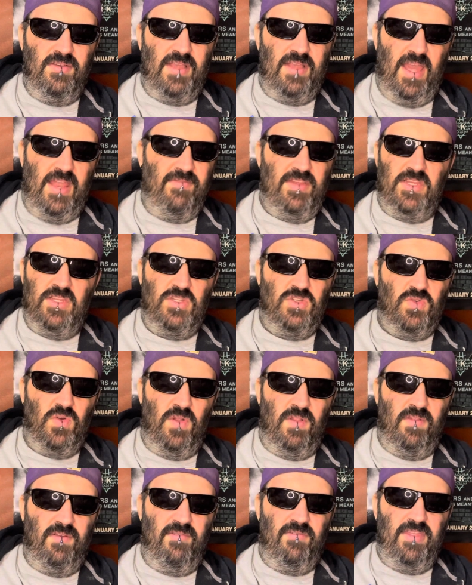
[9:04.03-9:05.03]
kind of in
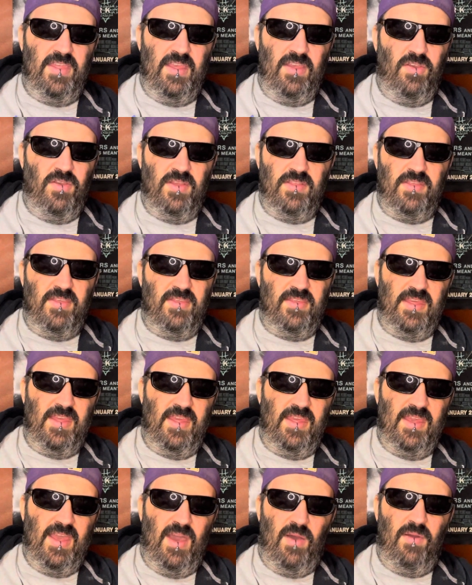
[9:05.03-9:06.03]
control of everything. You get to
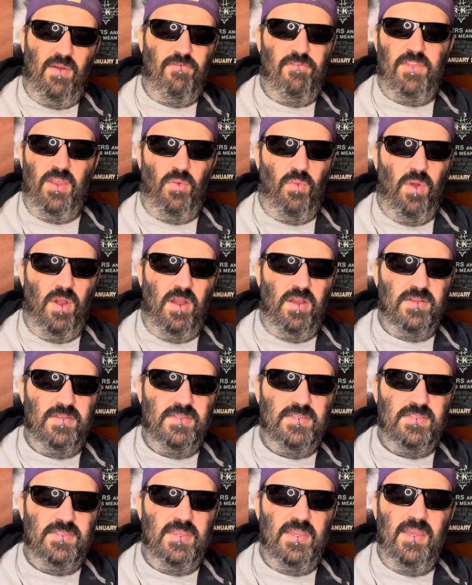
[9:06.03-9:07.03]
see how everything
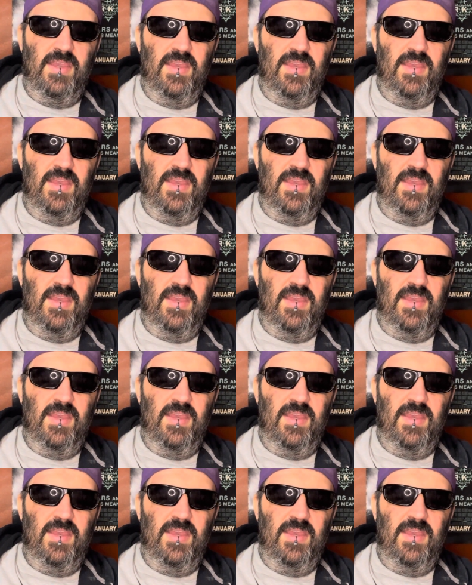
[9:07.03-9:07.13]
works.